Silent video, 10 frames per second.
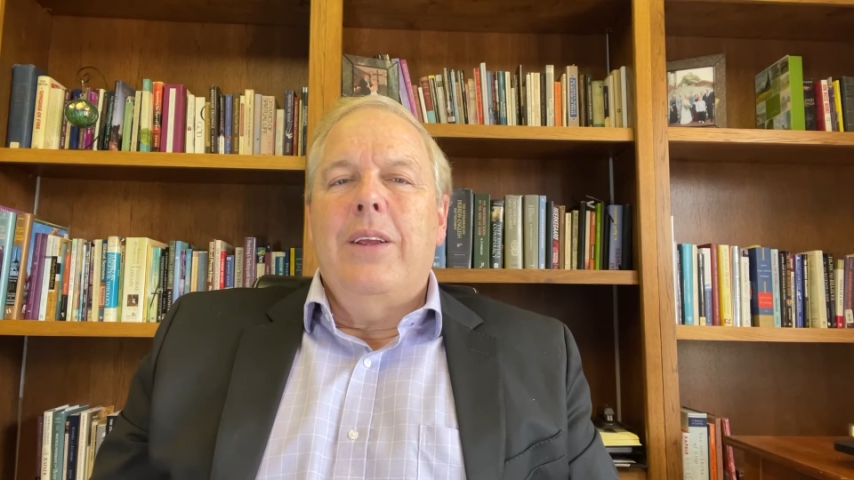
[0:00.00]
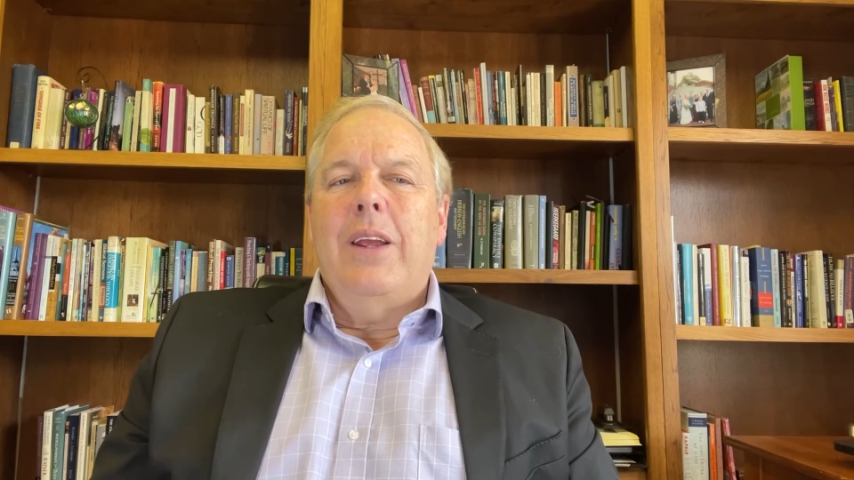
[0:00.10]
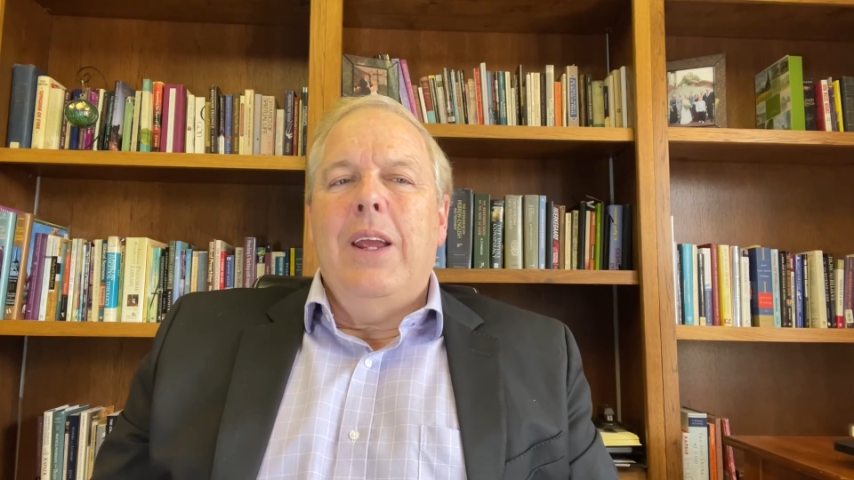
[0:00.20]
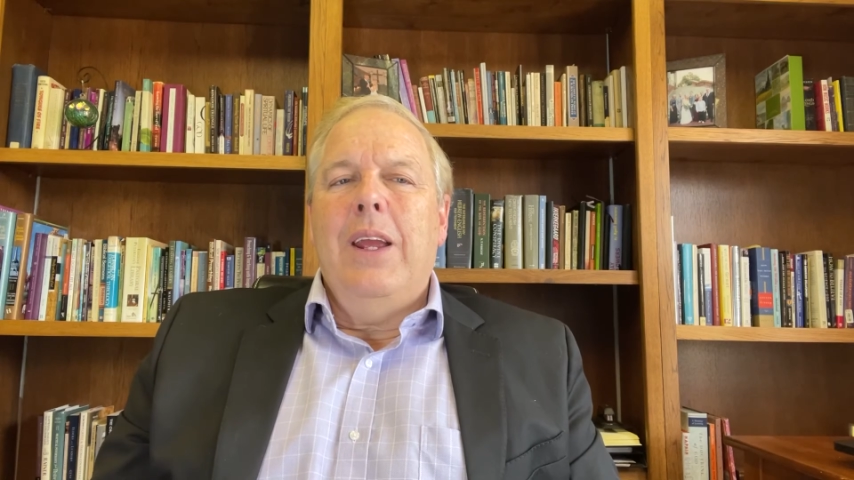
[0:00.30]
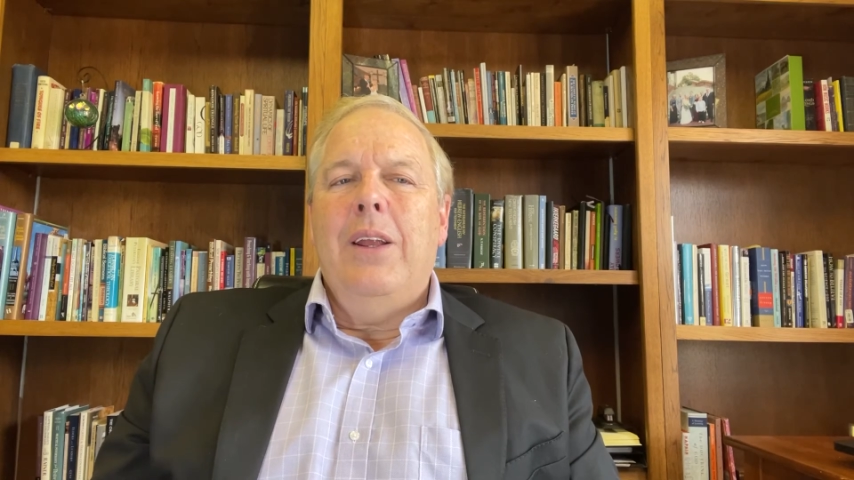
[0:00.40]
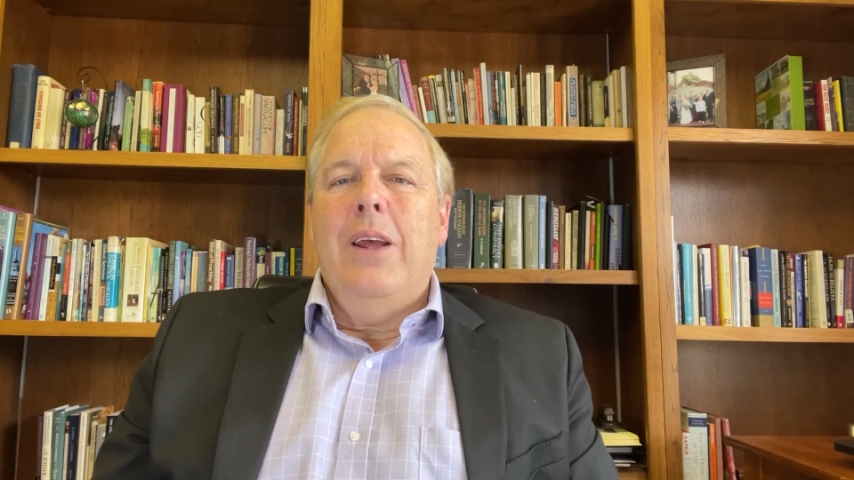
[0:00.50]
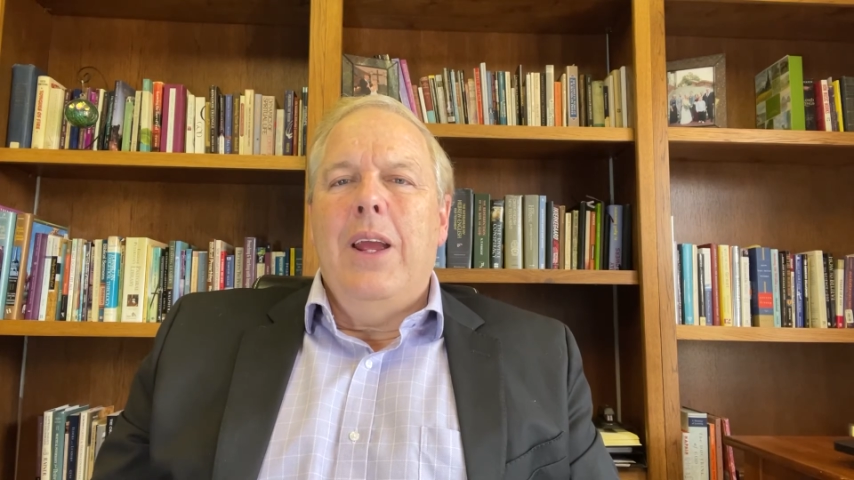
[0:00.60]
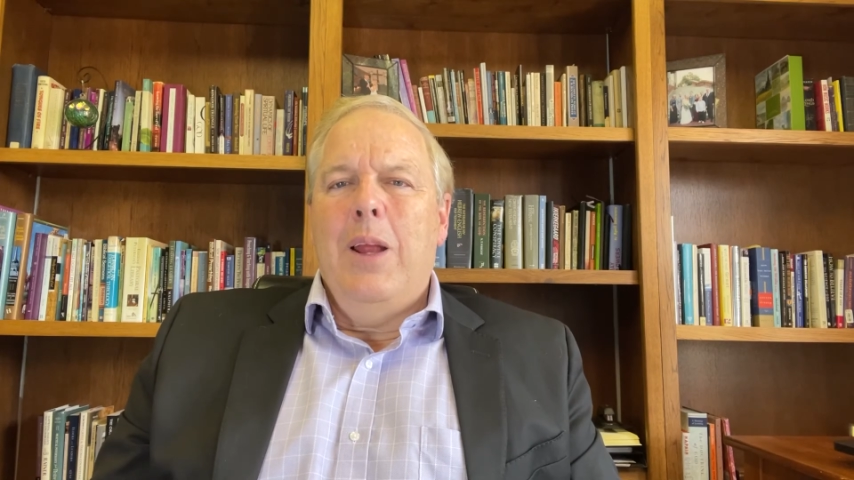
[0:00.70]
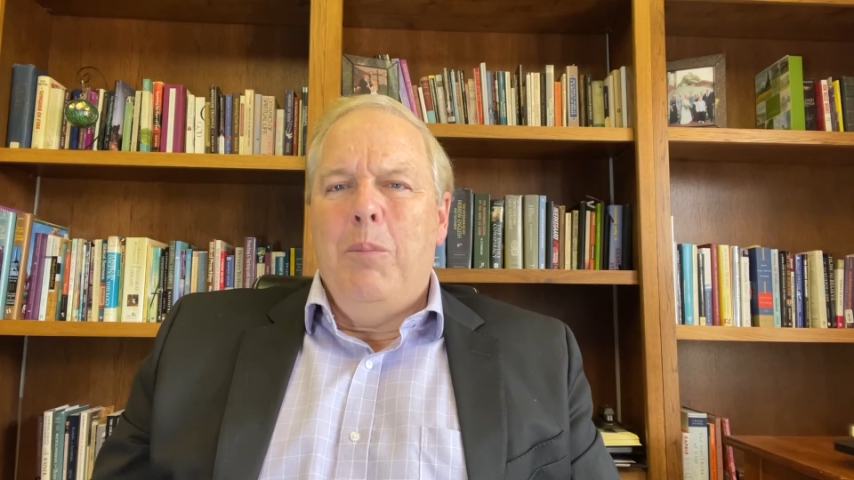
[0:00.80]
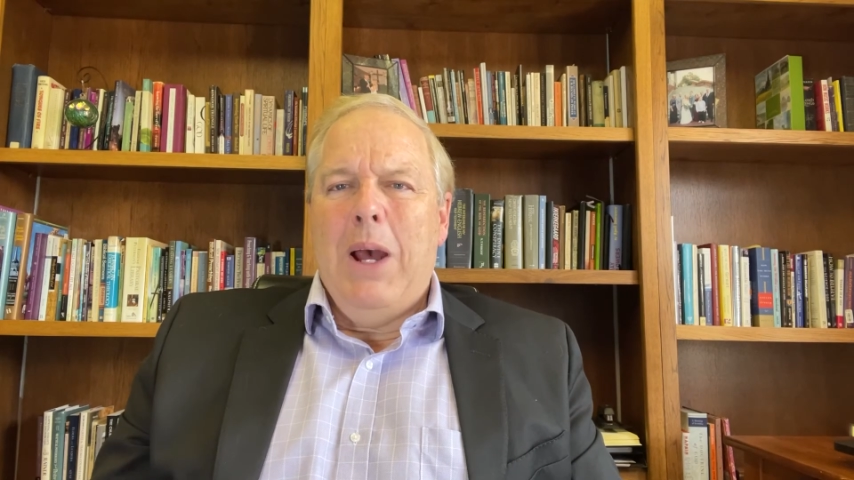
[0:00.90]

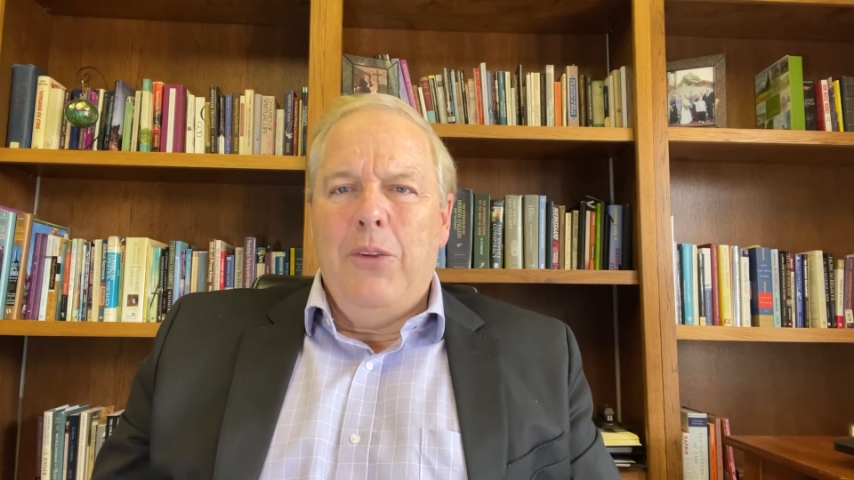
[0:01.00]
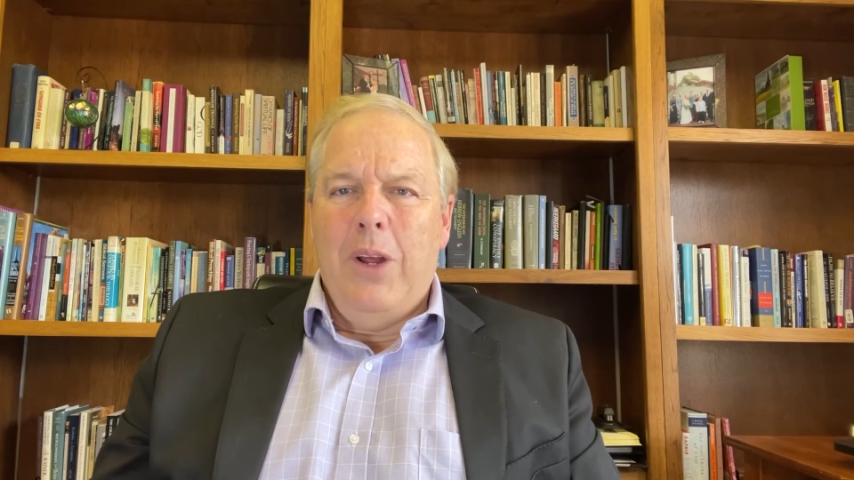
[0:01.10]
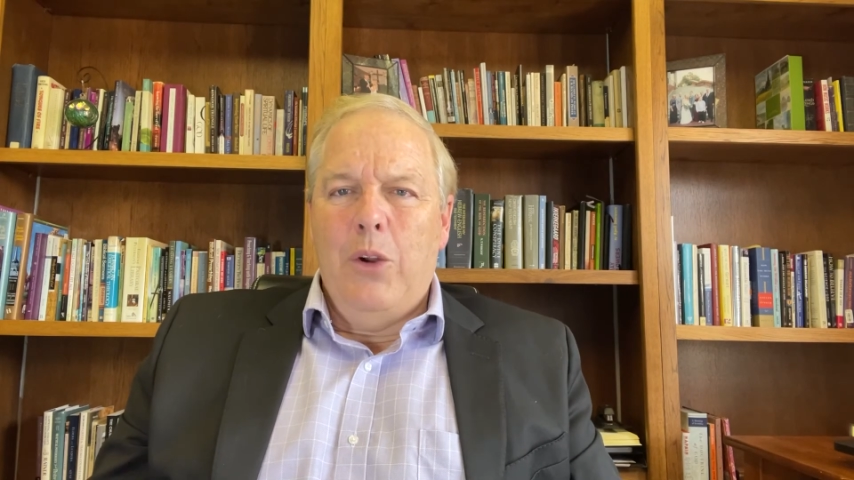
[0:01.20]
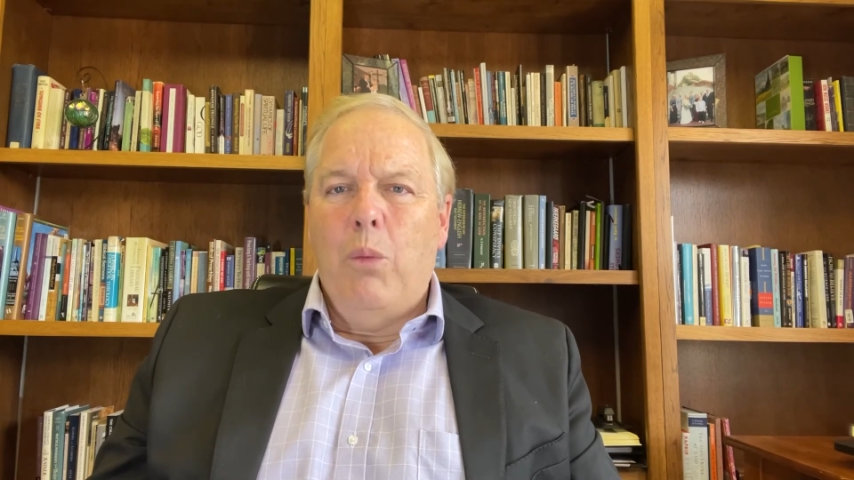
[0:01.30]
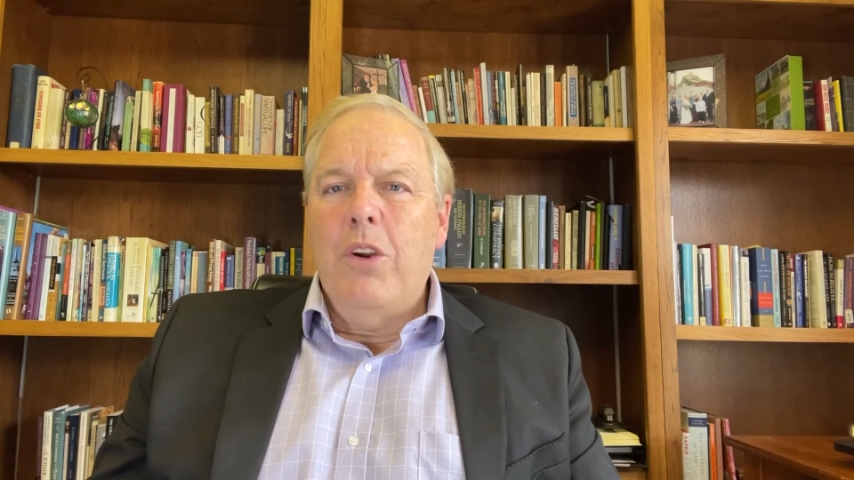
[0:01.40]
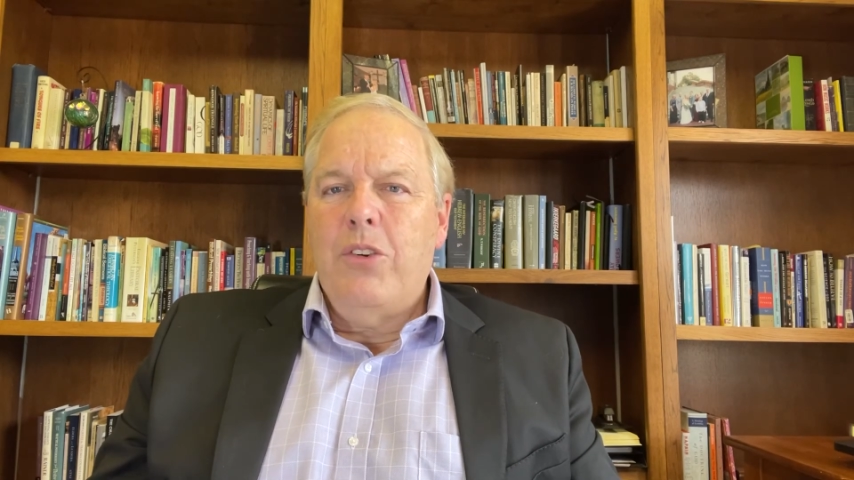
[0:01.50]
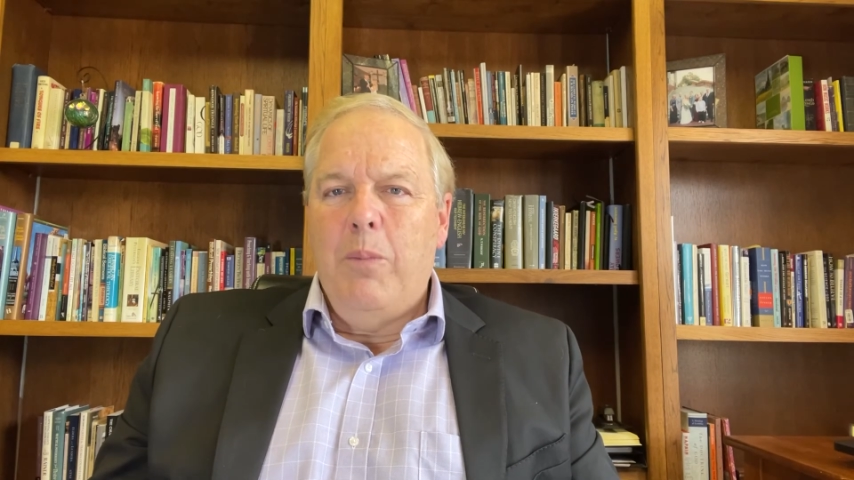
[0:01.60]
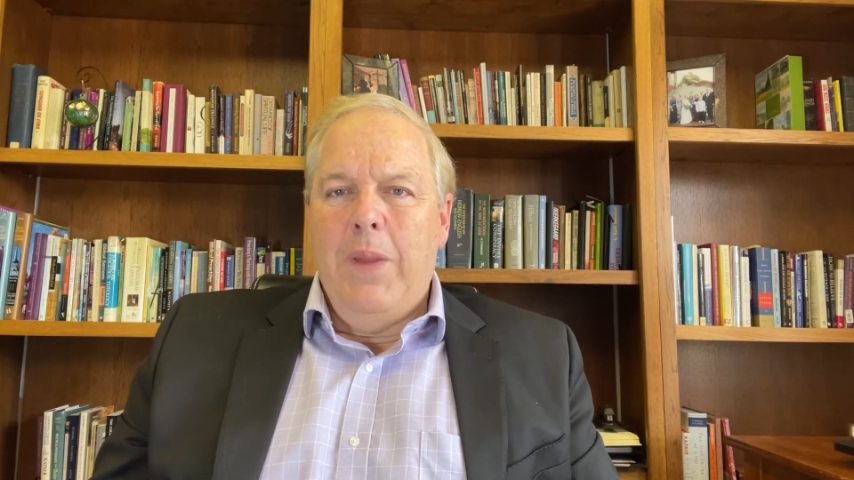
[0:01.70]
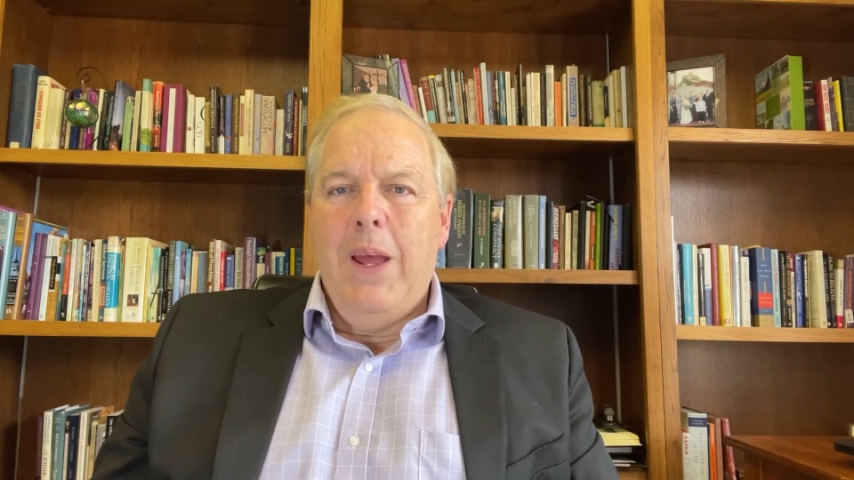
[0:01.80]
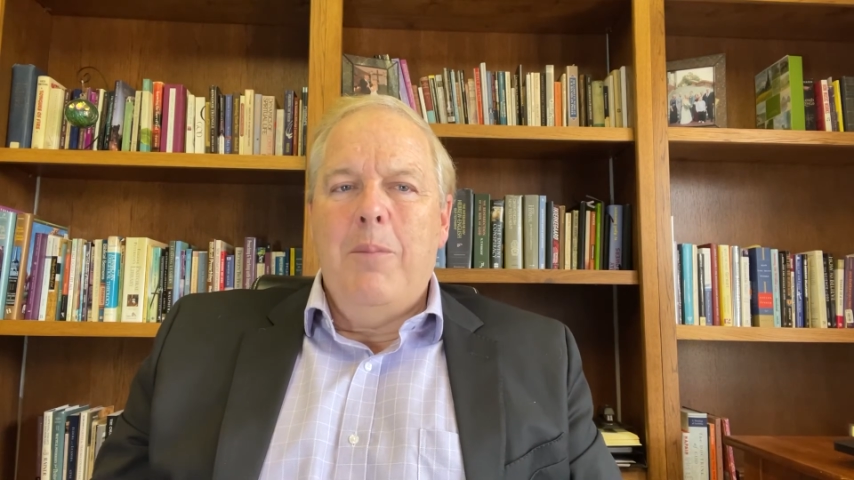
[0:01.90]
and bowed down to
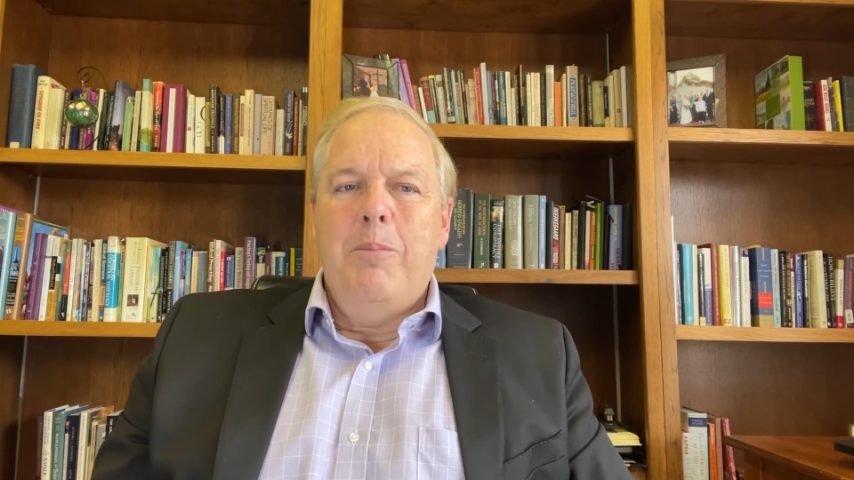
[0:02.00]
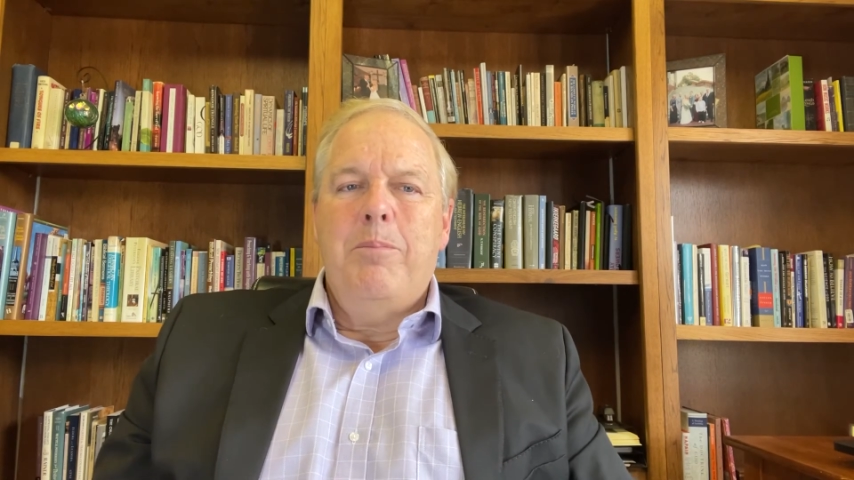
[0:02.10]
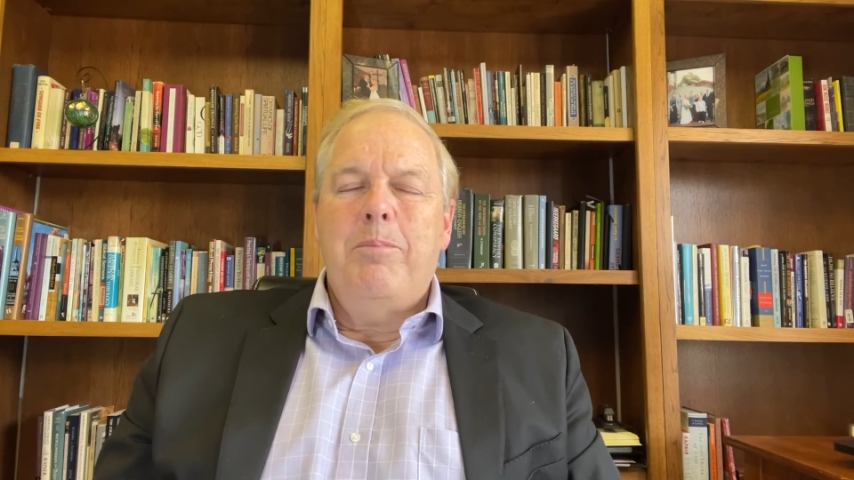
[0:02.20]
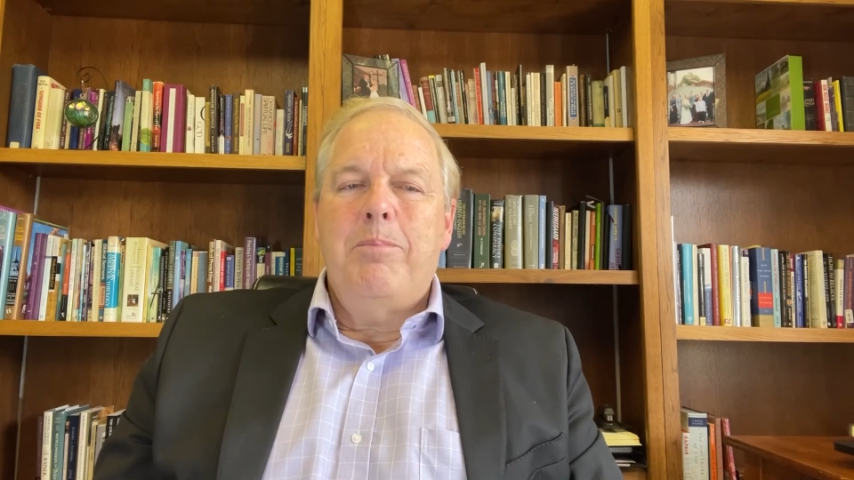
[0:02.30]
worship them